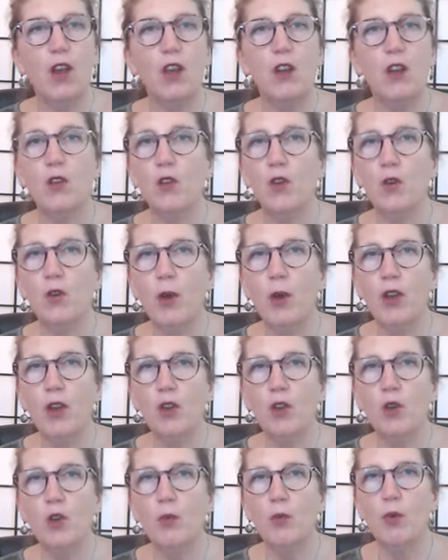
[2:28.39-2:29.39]
Don't know about
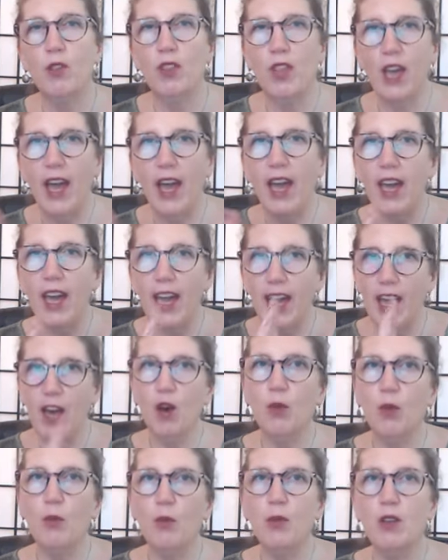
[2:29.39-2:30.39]
you, but that
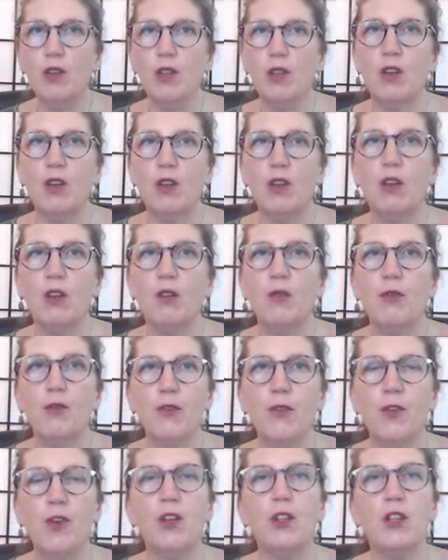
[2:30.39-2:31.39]
helps
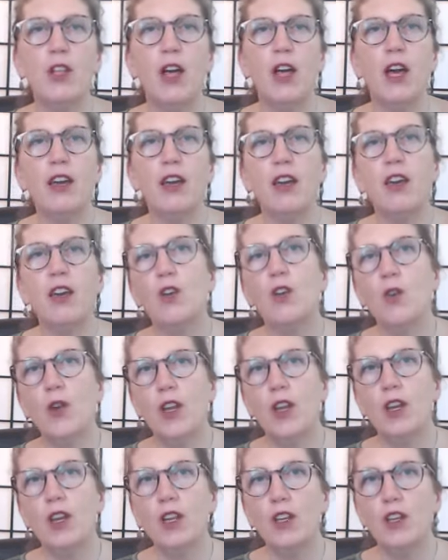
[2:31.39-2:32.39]
feel like you're
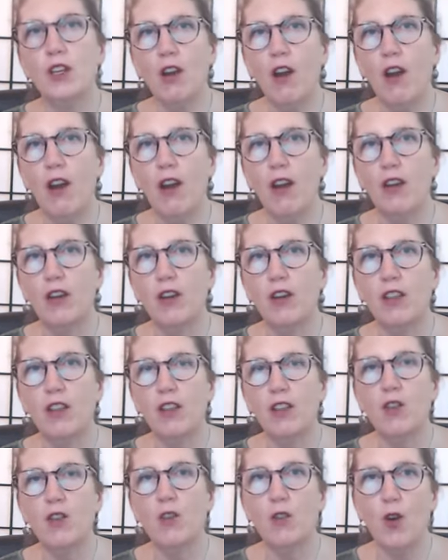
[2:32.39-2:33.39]
in charge,
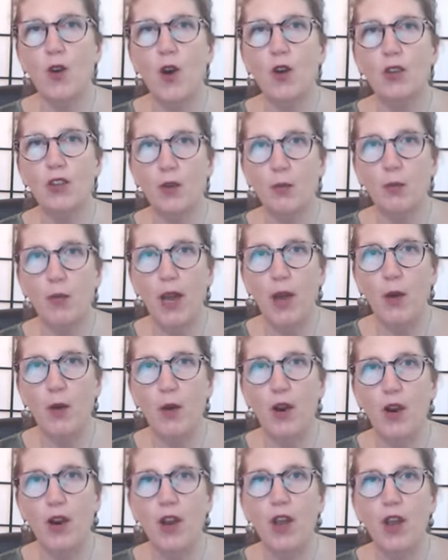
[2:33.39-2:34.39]
that you've got some power.